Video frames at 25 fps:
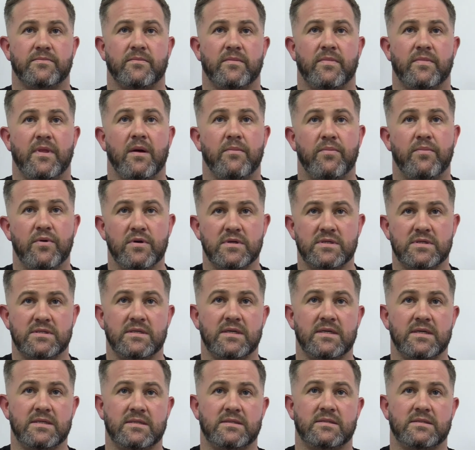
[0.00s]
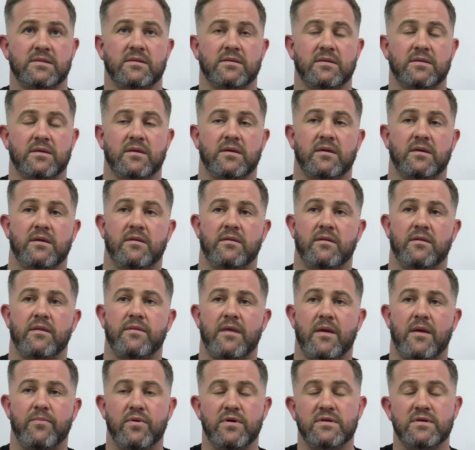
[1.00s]
That person is
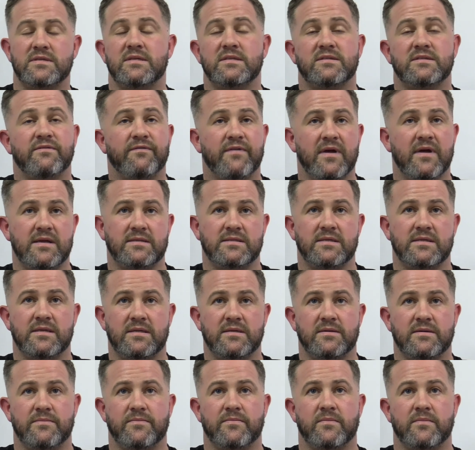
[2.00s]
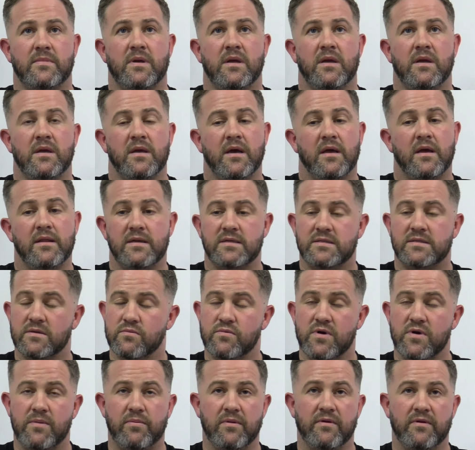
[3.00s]
affected, then it's a
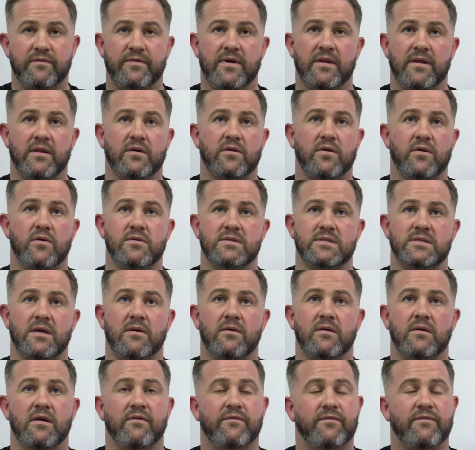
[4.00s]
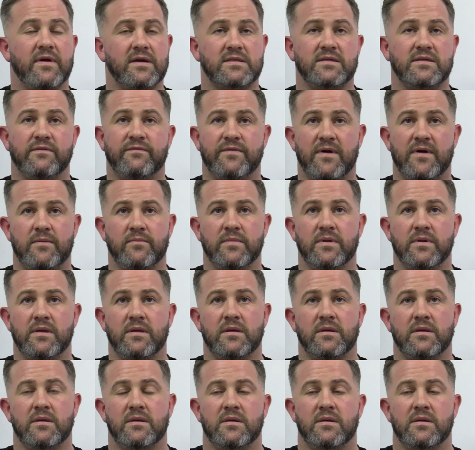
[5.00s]
ripple effect that goes out and affects her family